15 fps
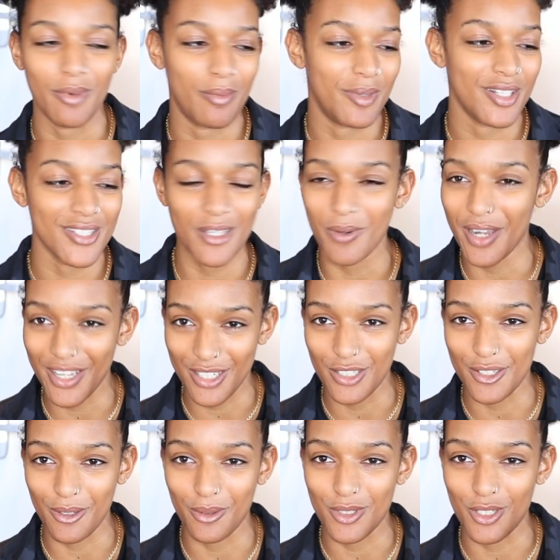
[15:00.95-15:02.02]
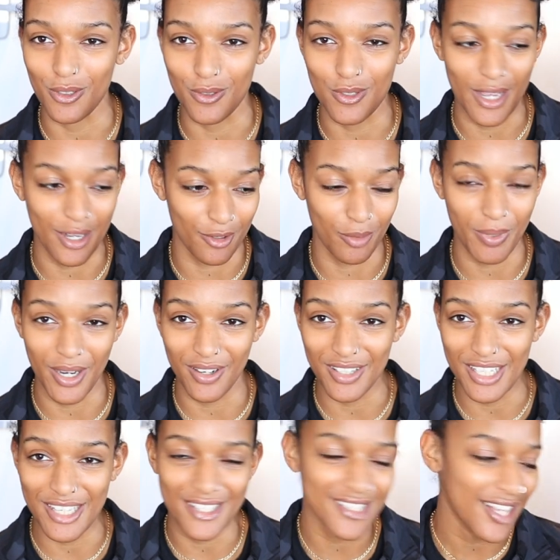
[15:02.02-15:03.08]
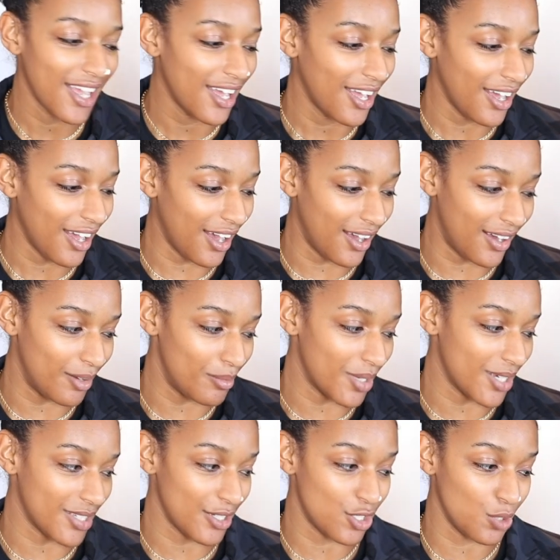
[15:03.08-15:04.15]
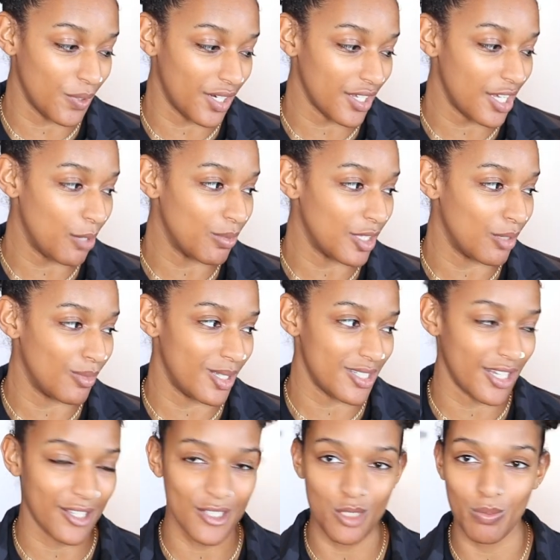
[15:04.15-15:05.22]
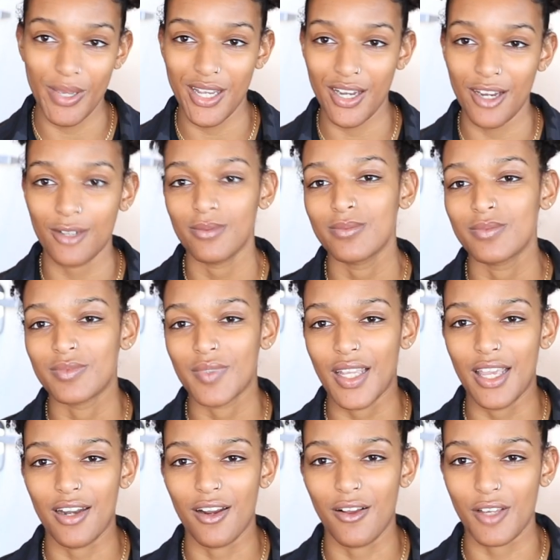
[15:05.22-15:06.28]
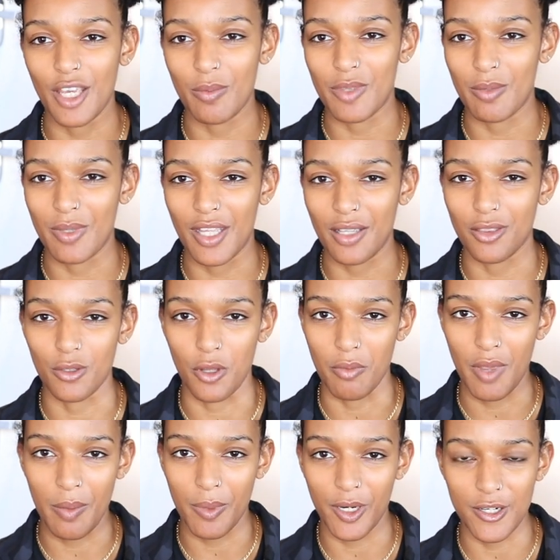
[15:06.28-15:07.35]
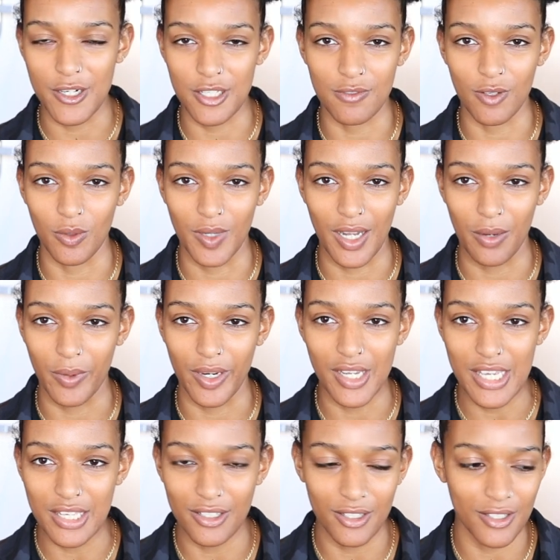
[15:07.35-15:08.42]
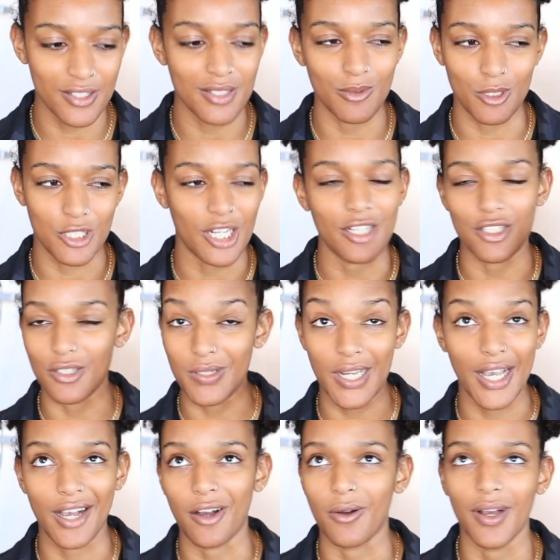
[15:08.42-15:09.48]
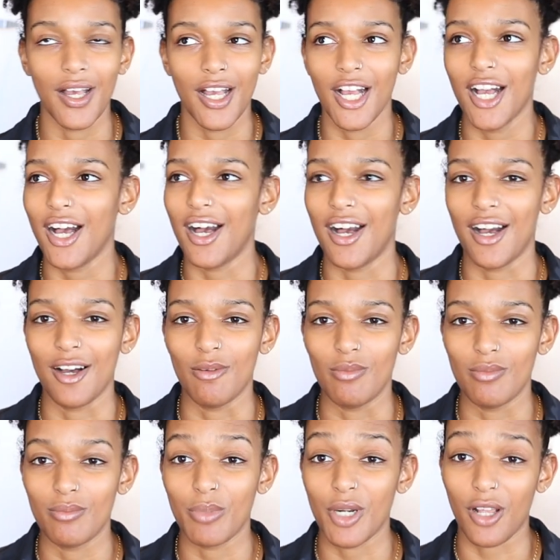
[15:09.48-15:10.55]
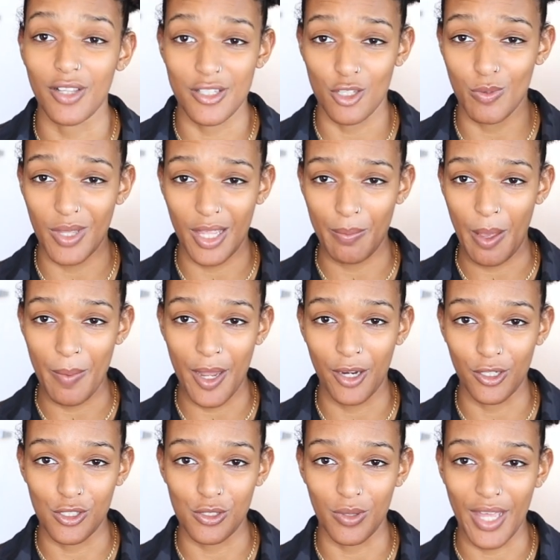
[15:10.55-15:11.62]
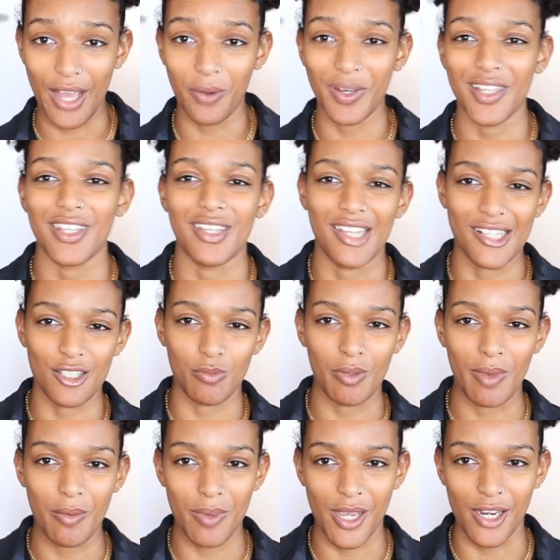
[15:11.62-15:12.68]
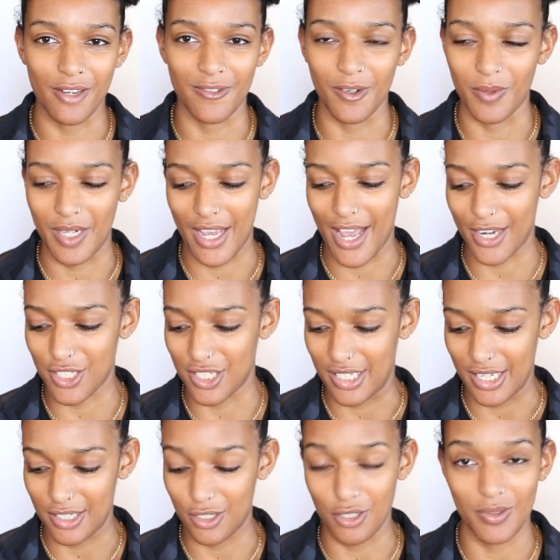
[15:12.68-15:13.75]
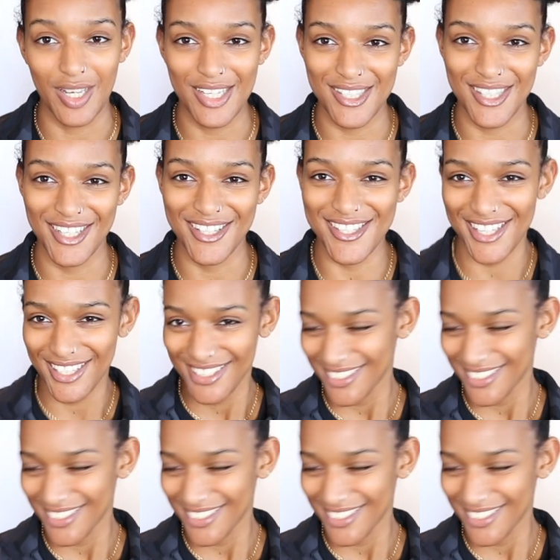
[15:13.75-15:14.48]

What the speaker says: I'm gonna see what I can do to to repair these, because I do want to keep them as like a spare, and I'll keep them and like throw them in my purse for when I wear heels, which I do now. But this will be like my pair to do that with, and this will be my pair for when I actually need to do nice things.